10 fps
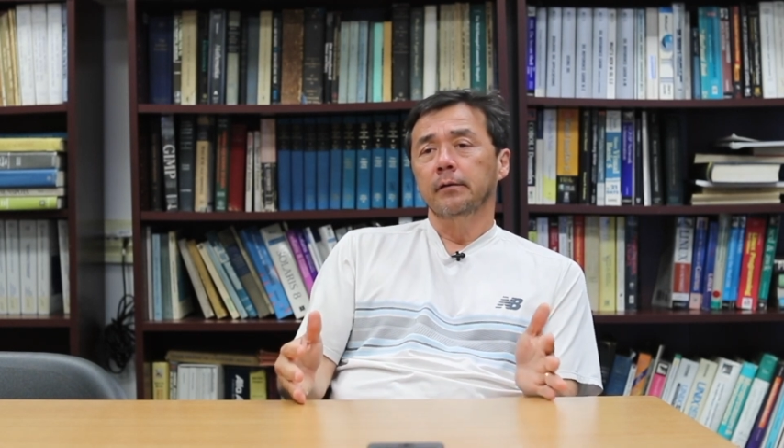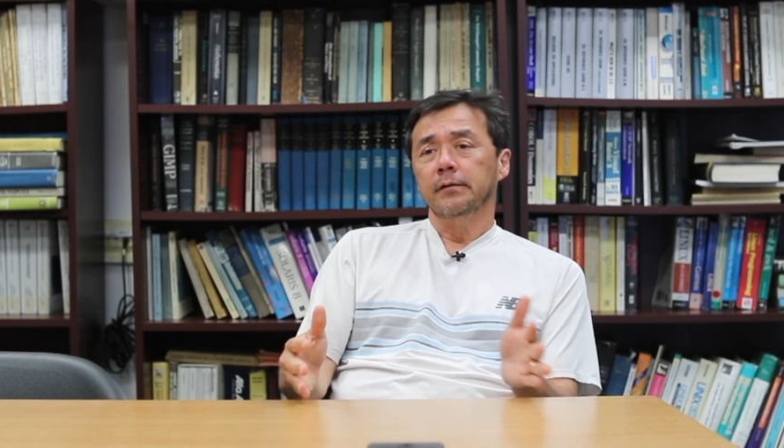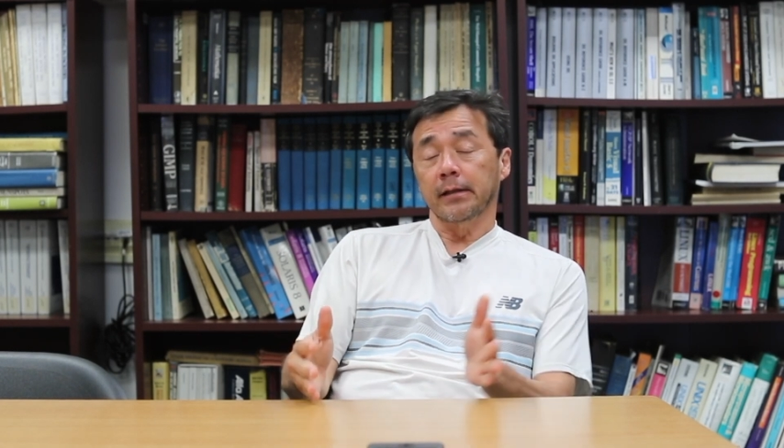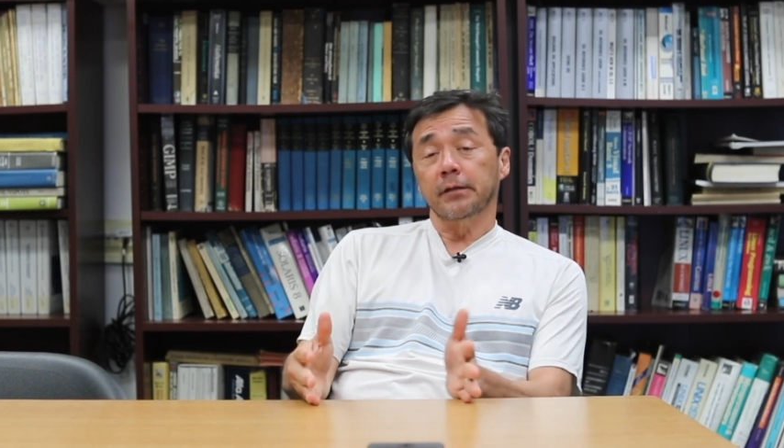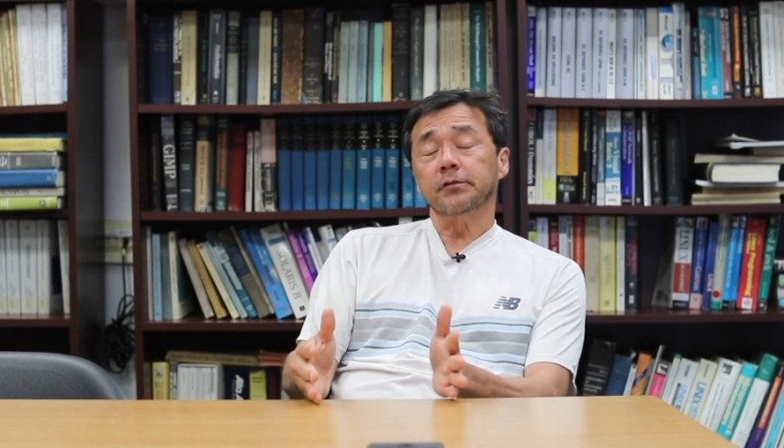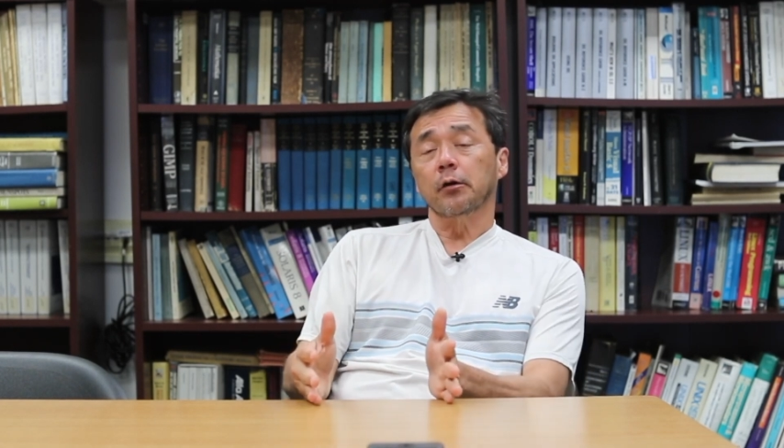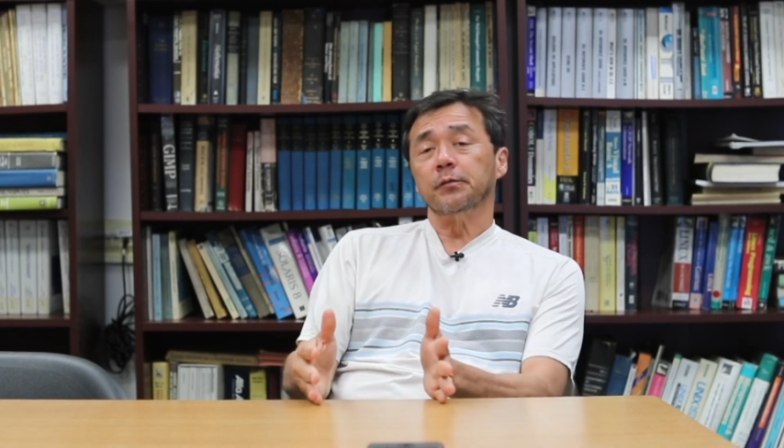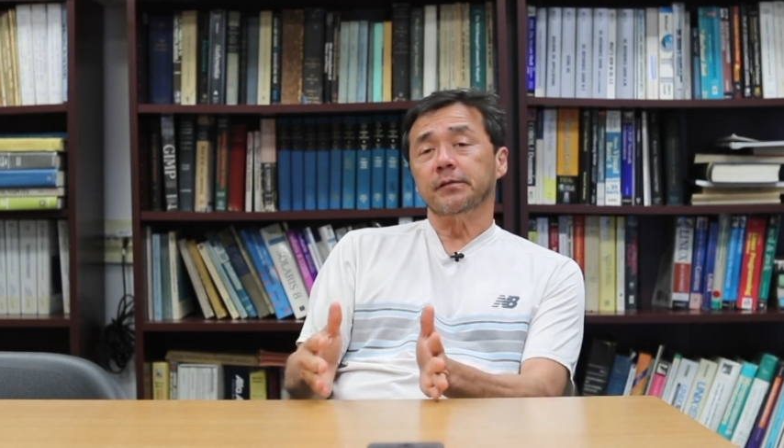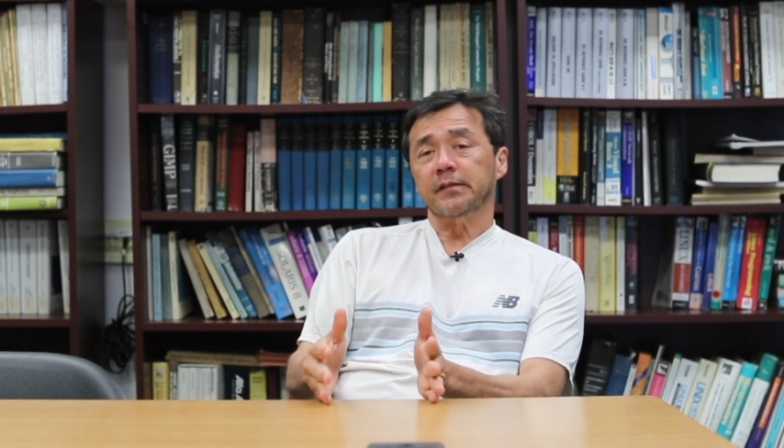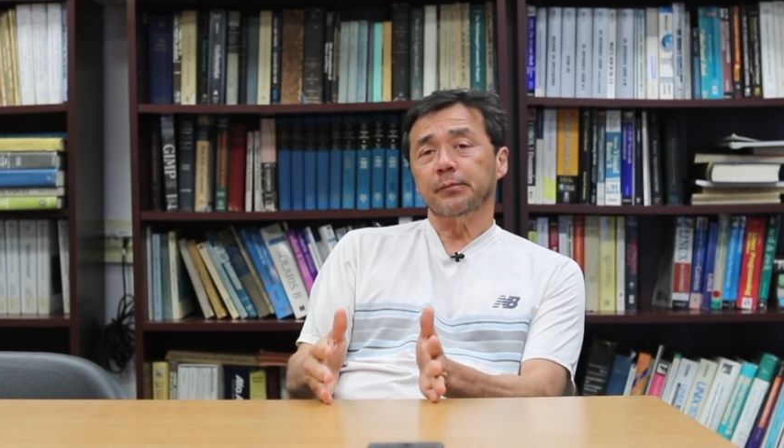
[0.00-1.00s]

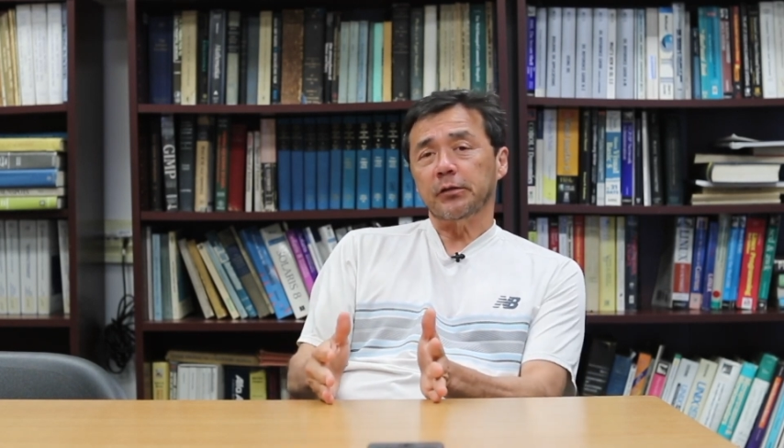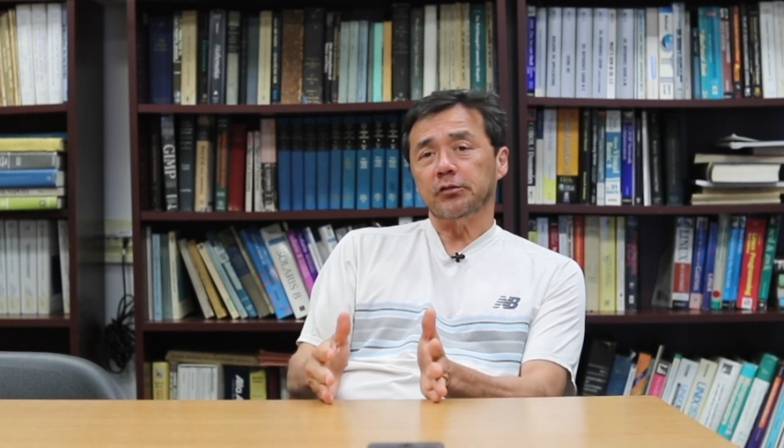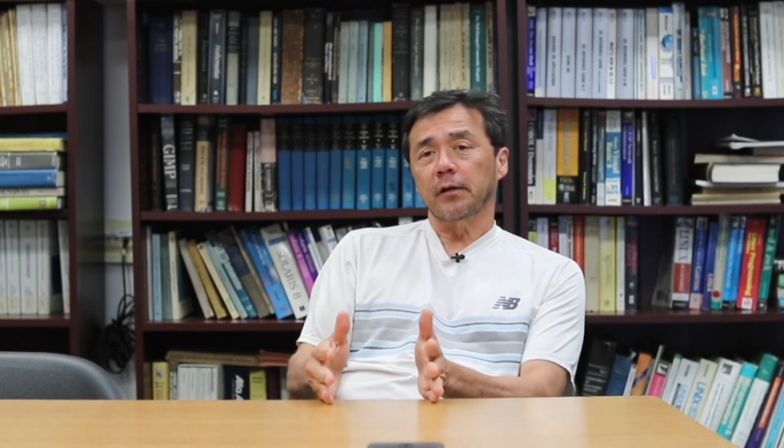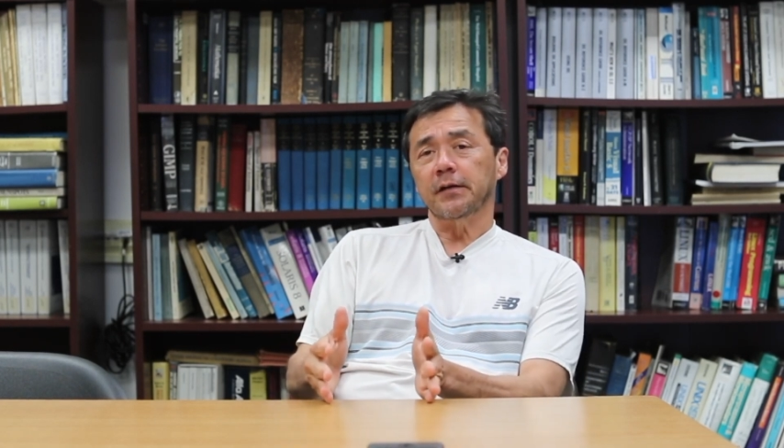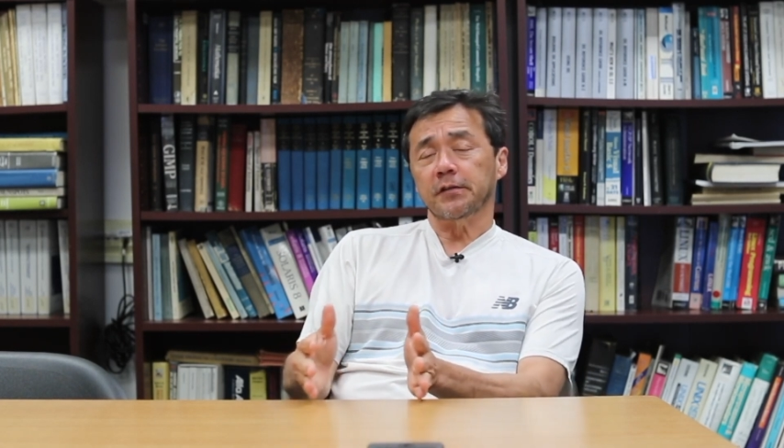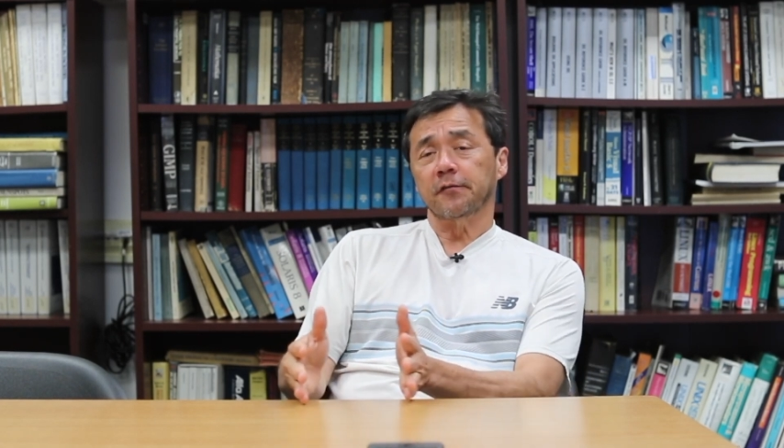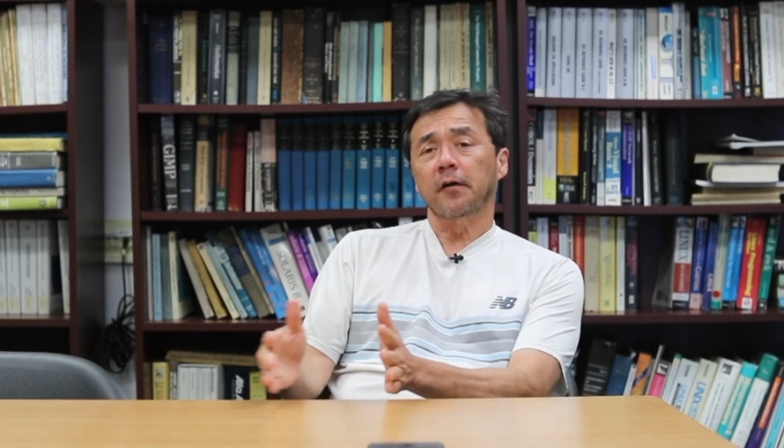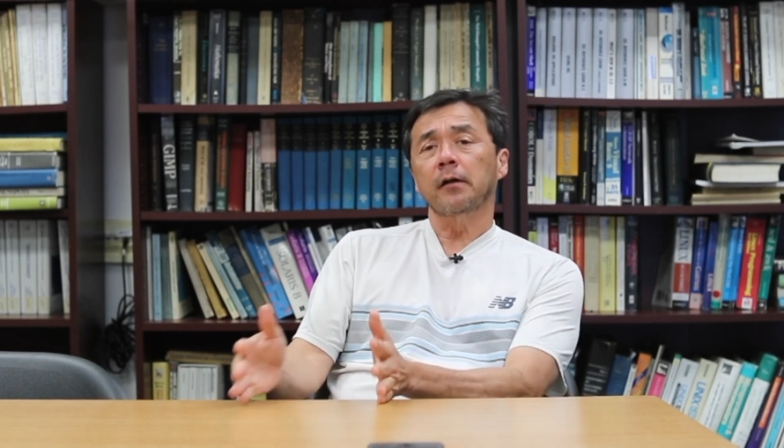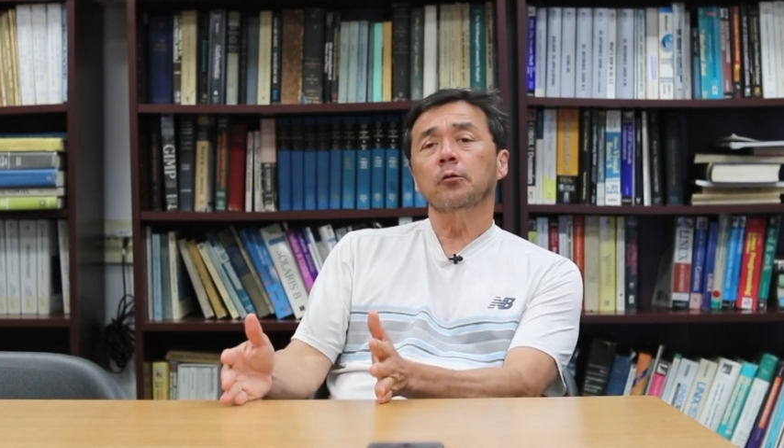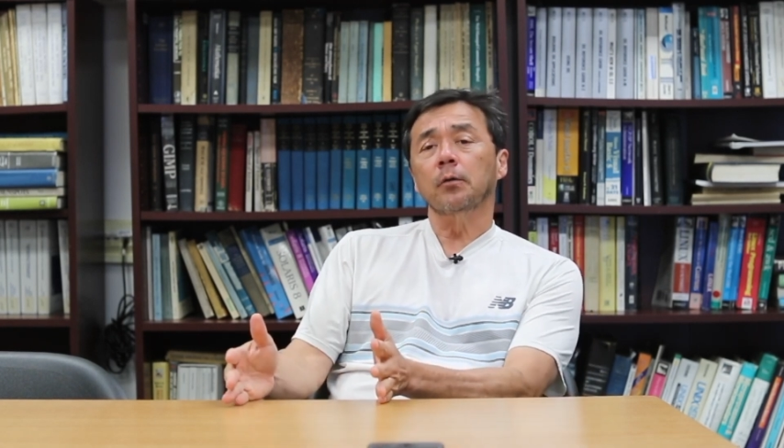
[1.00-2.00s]
telescopes that specialize in
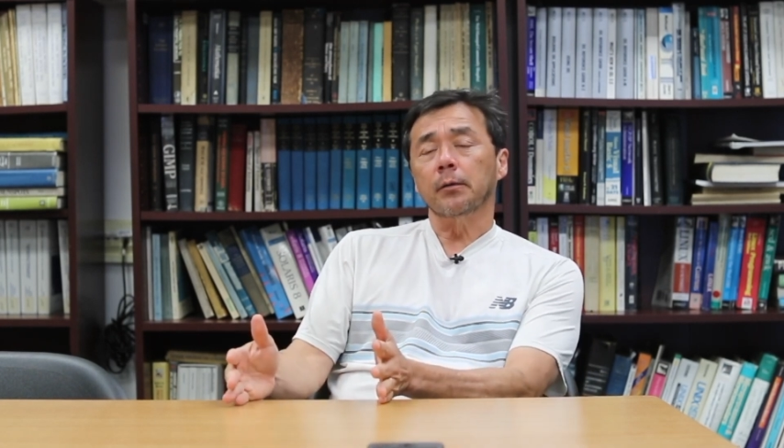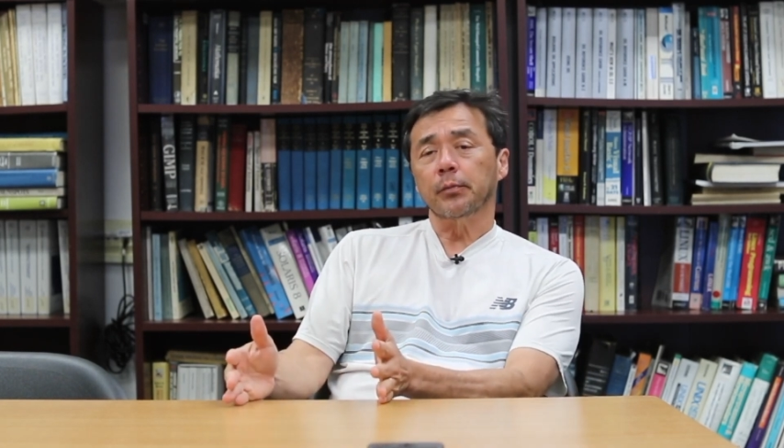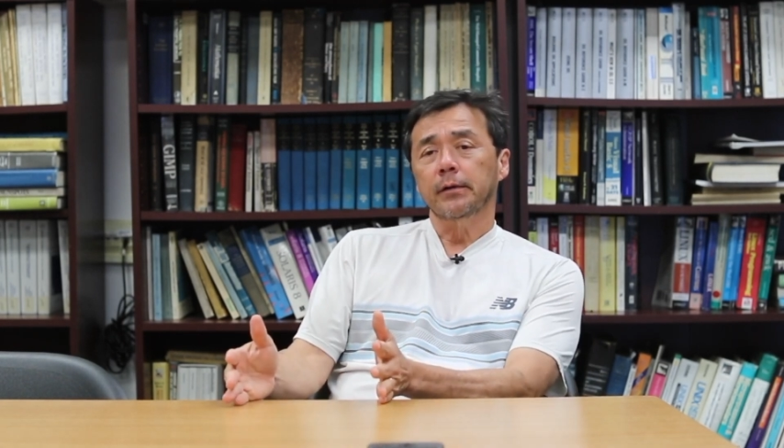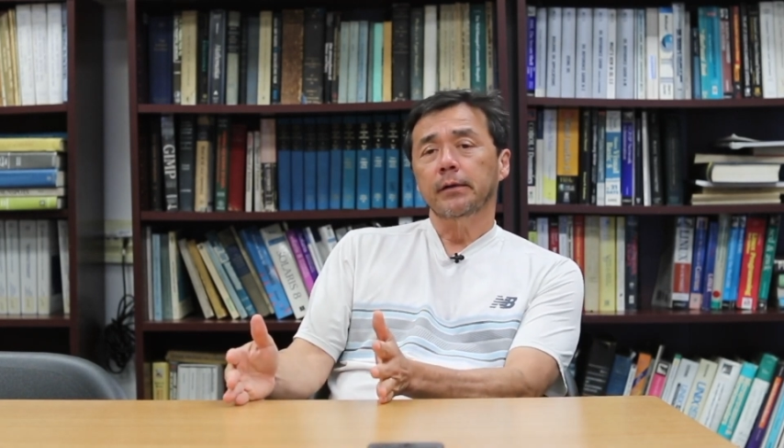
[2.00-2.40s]
follow-up